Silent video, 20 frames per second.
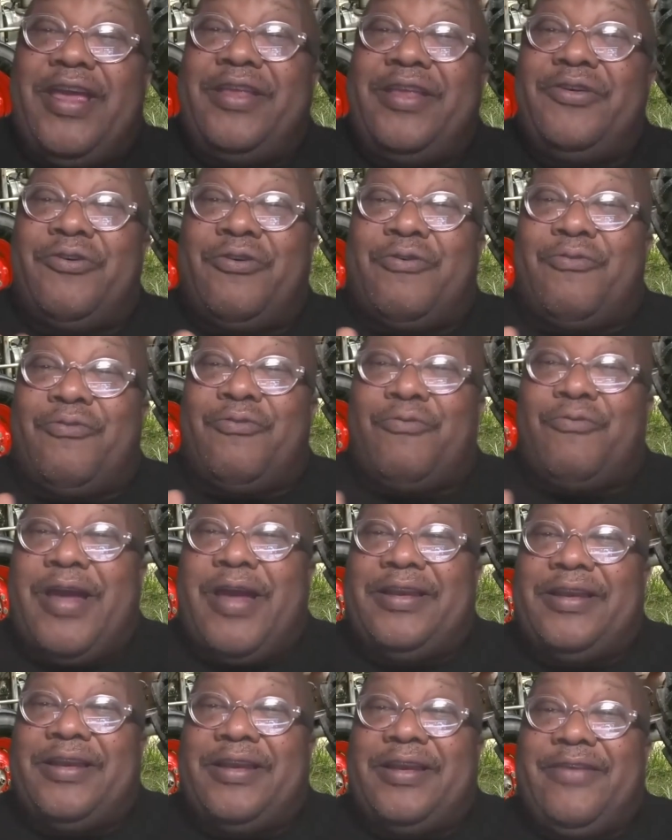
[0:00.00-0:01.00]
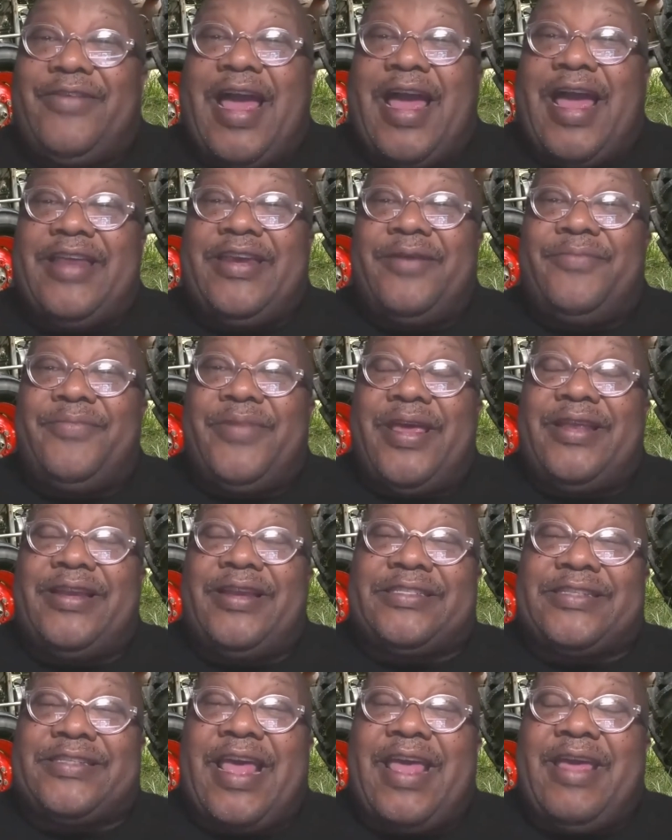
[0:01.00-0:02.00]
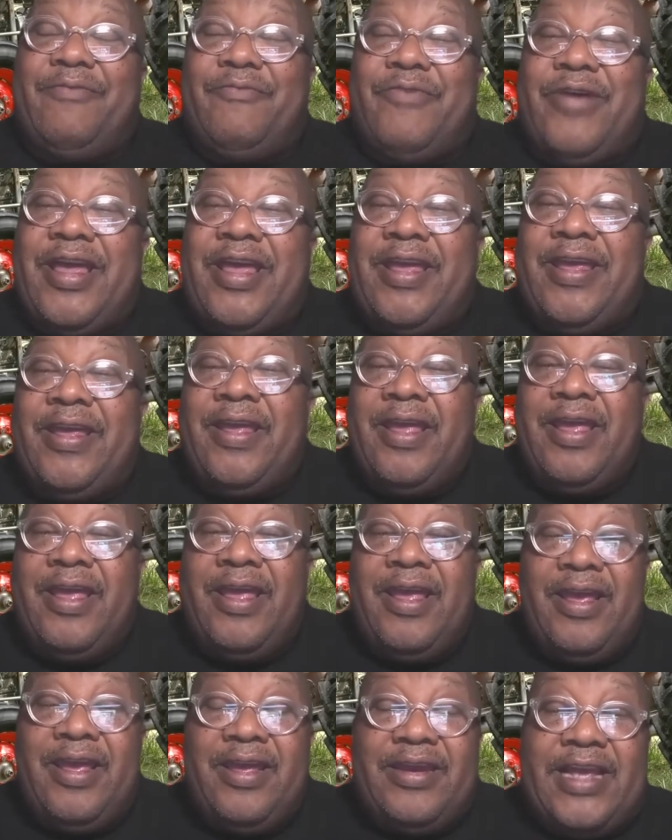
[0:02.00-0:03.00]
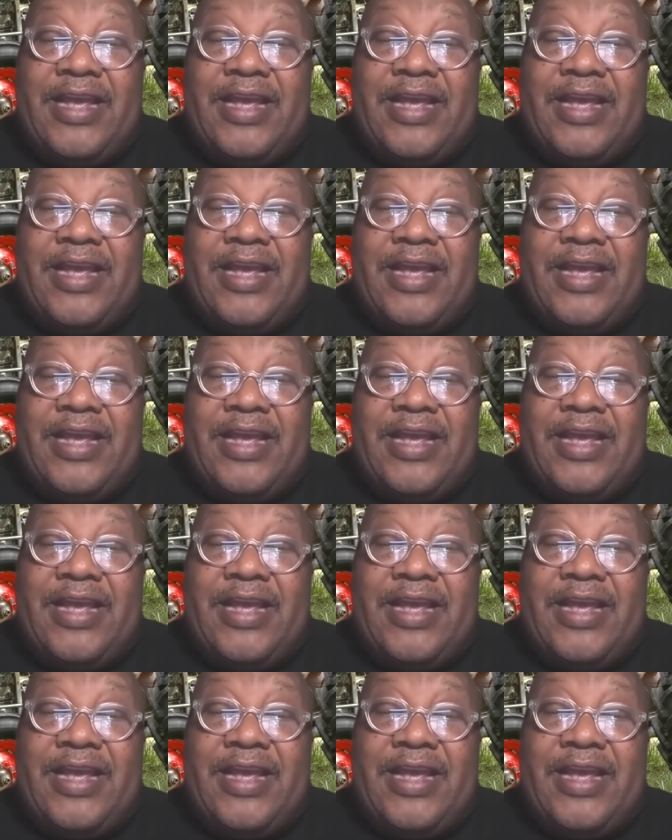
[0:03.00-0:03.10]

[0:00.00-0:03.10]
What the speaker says: or relative got them in the same way that